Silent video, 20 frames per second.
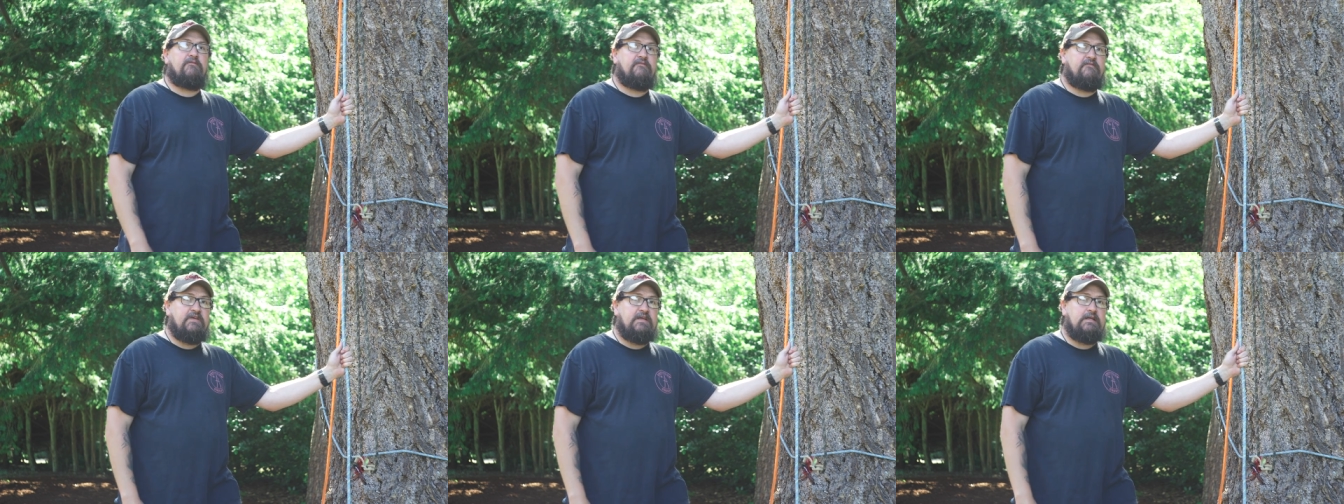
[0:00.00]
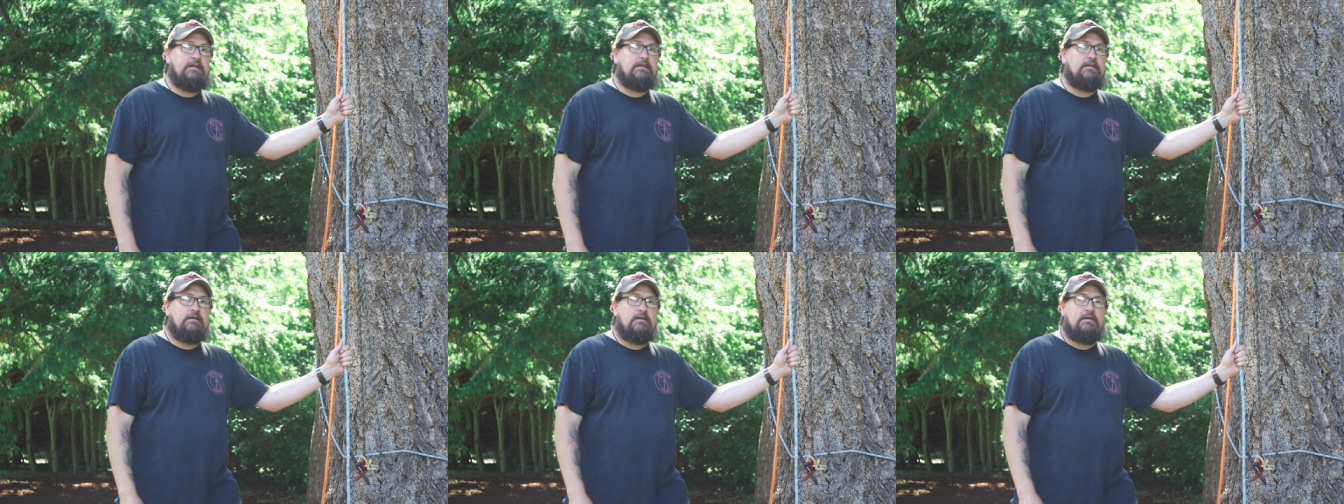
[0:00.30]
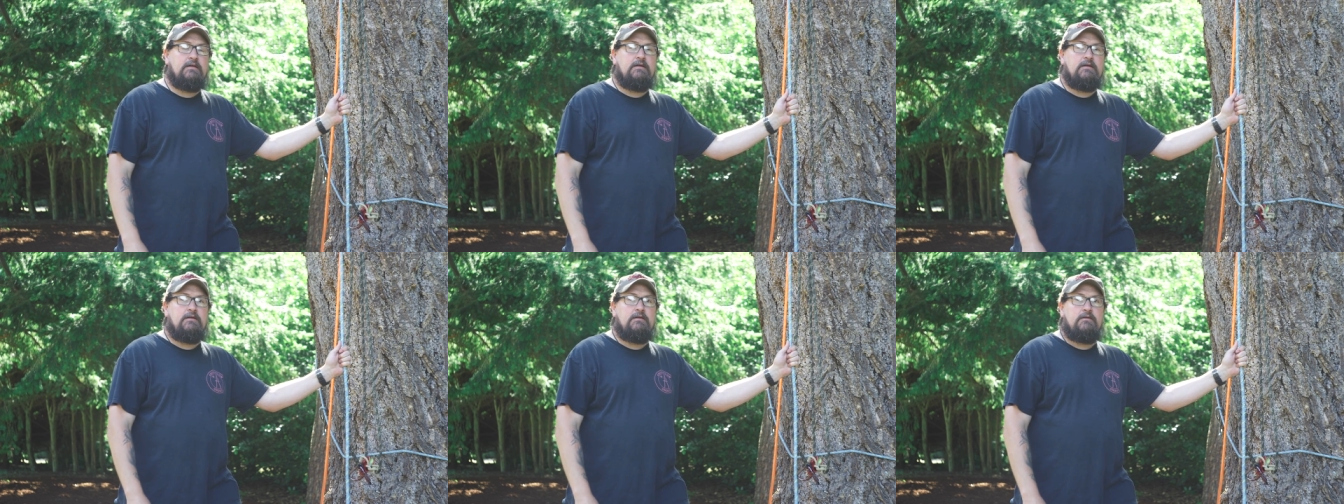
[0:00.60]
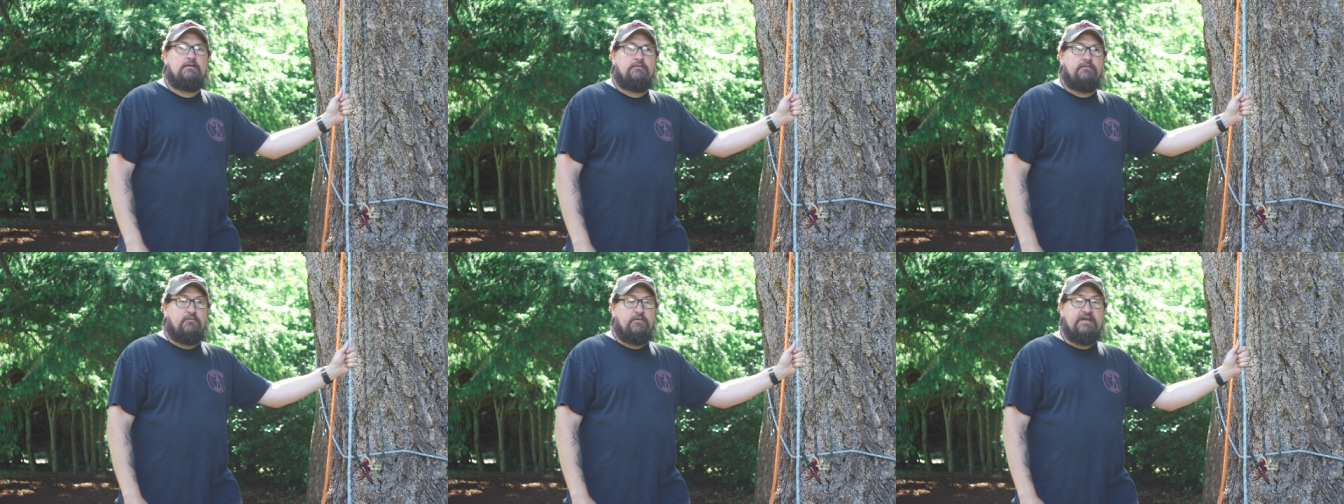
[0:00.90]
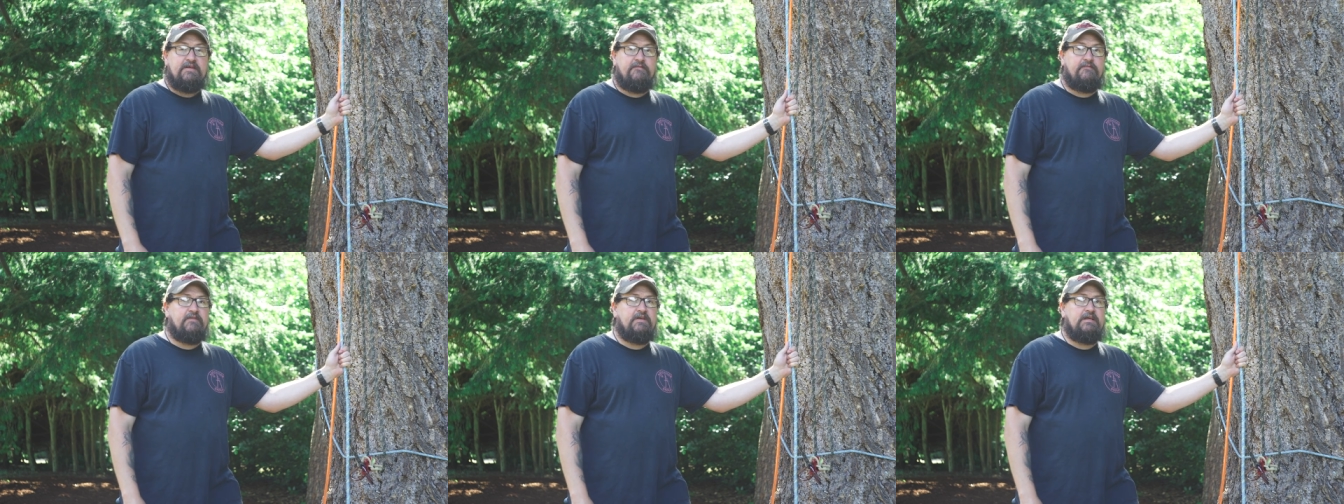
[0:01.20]
feet,
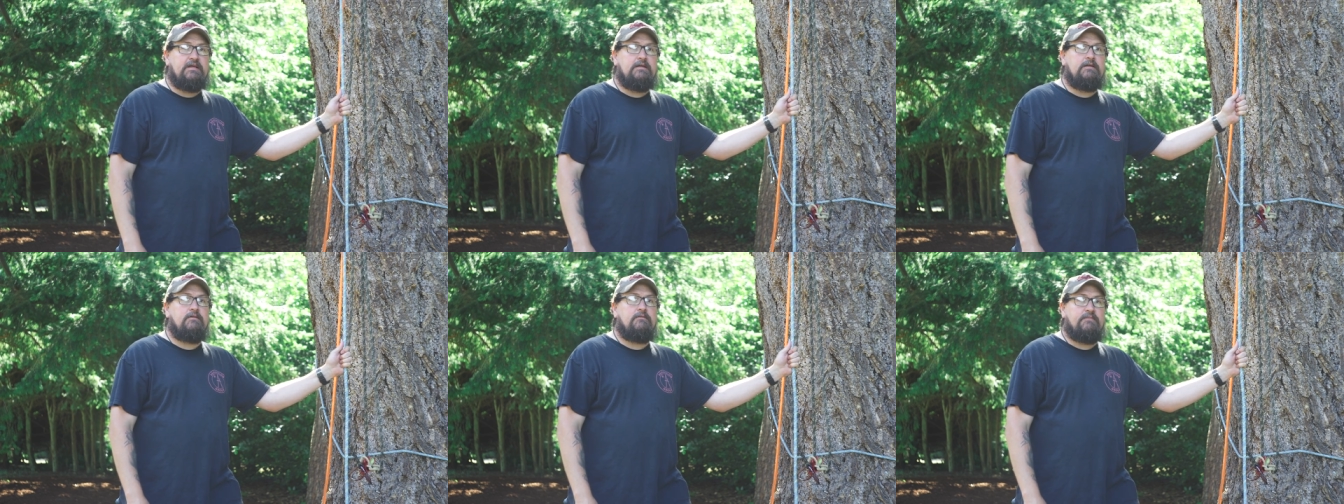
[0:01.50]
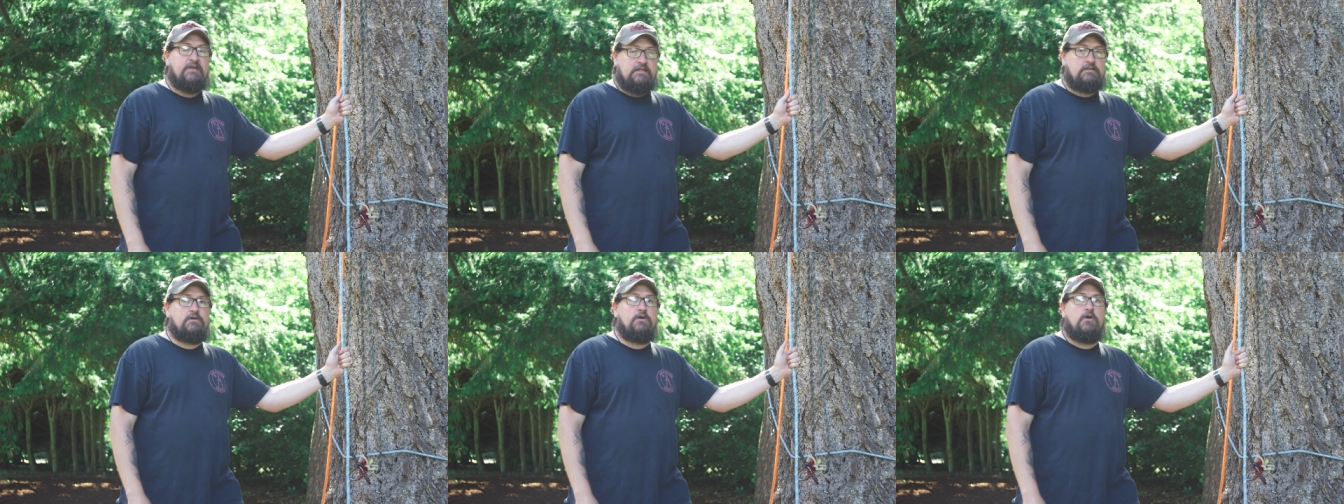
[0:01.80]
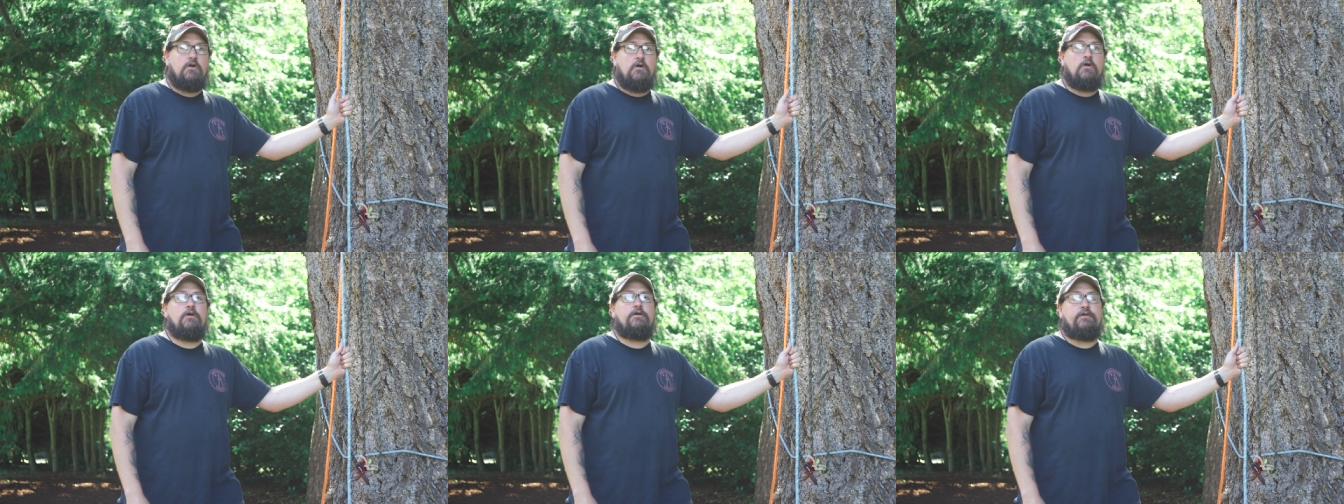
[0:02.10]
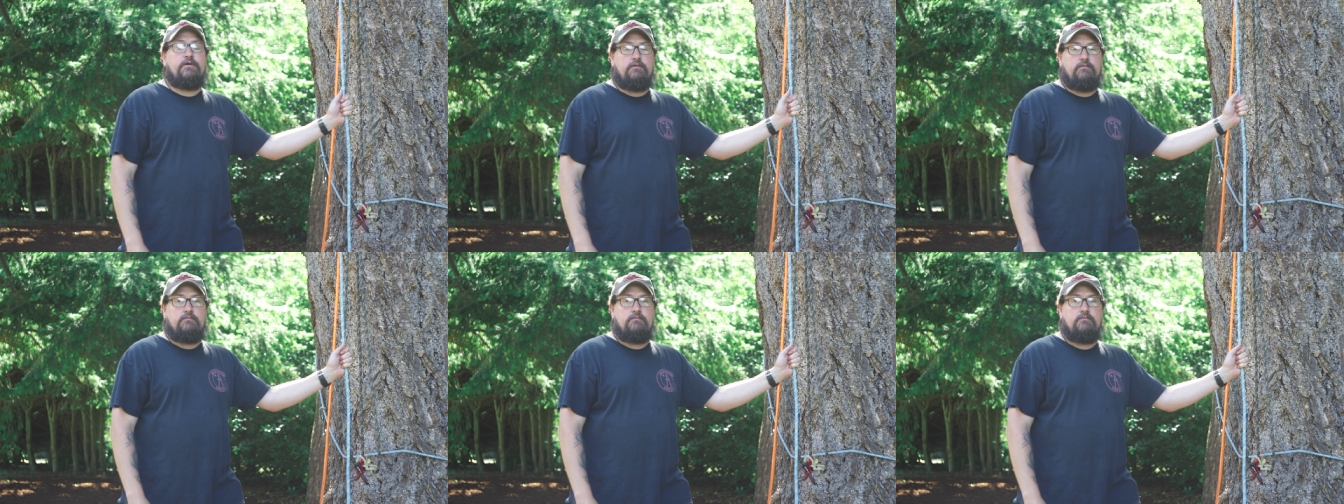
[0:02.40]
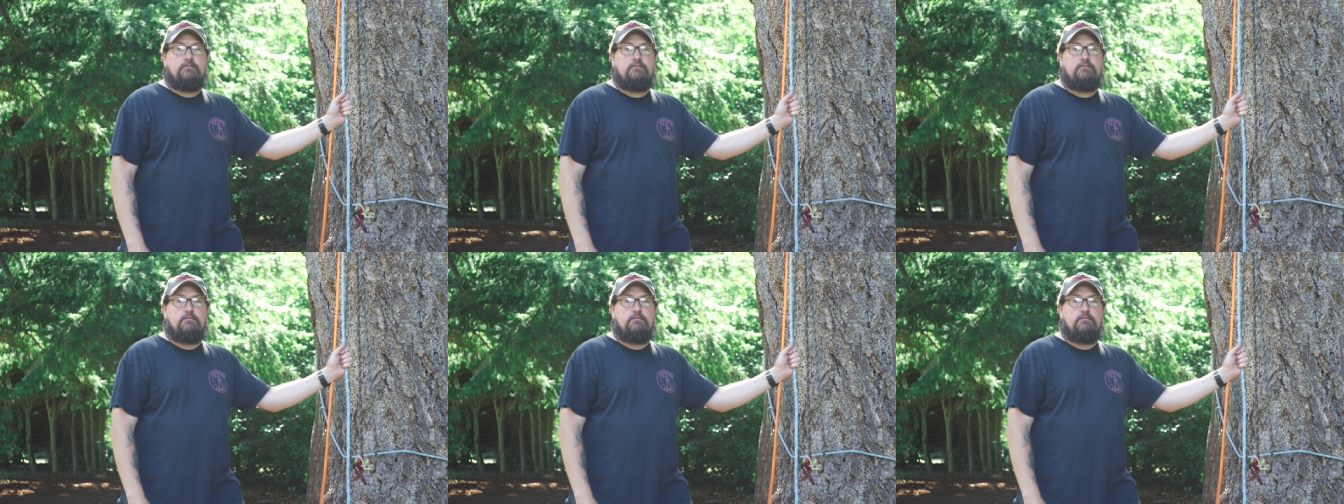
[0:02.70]
three feet, that's going to hurt you.